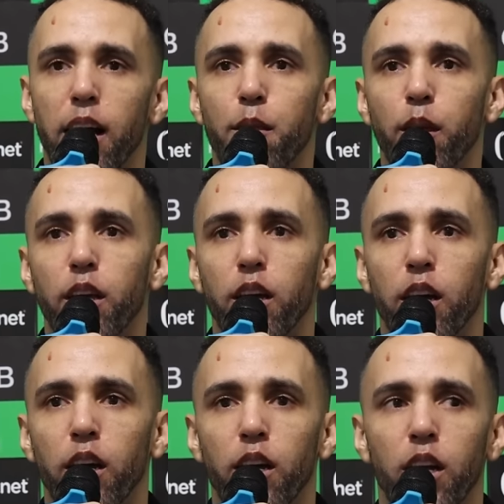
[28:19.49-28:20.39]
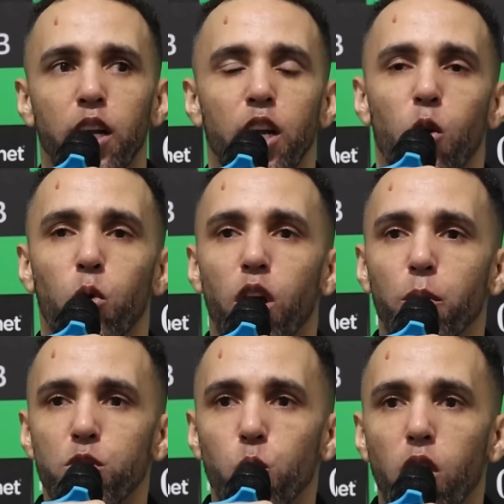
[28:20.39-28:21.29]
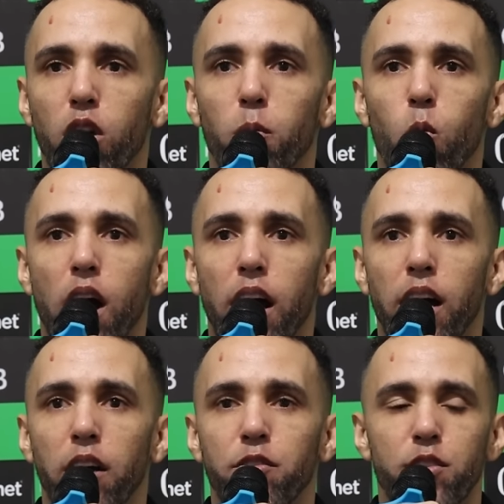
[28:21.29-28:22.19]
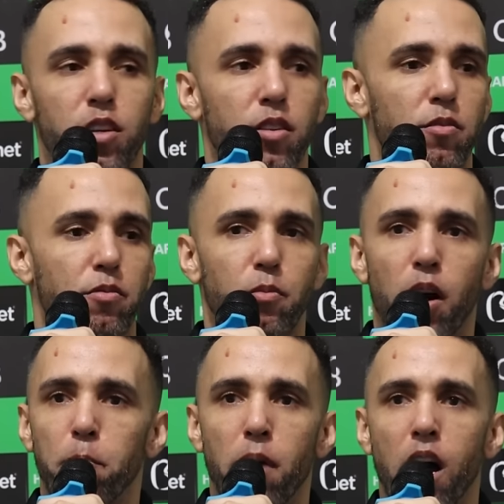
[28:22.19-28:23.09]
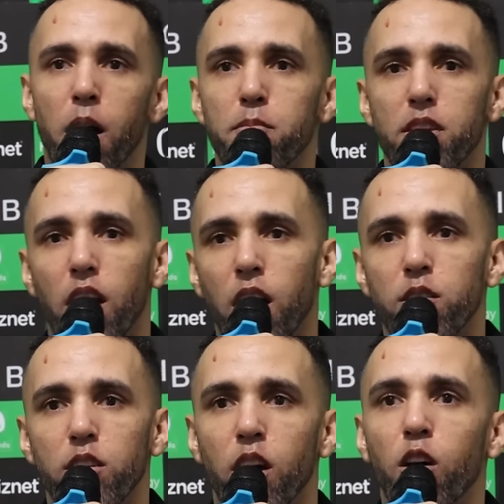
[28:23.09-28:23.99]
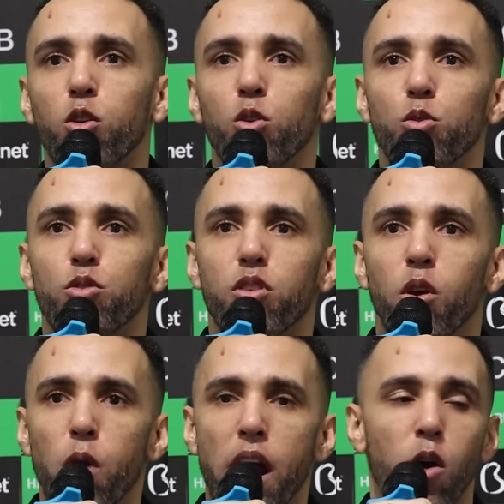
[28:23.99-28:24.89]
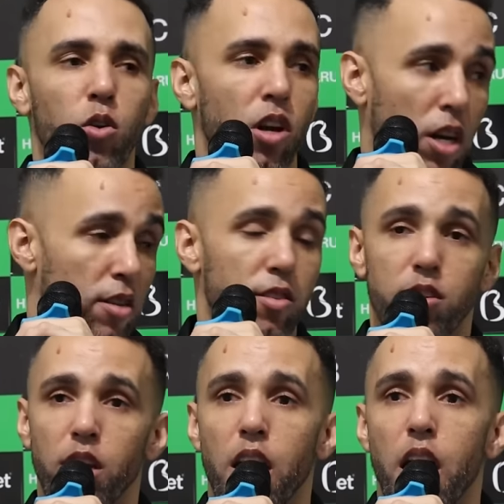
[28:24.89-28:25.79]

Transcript: I think we always welcome wives and moms and aunts and uncles around us,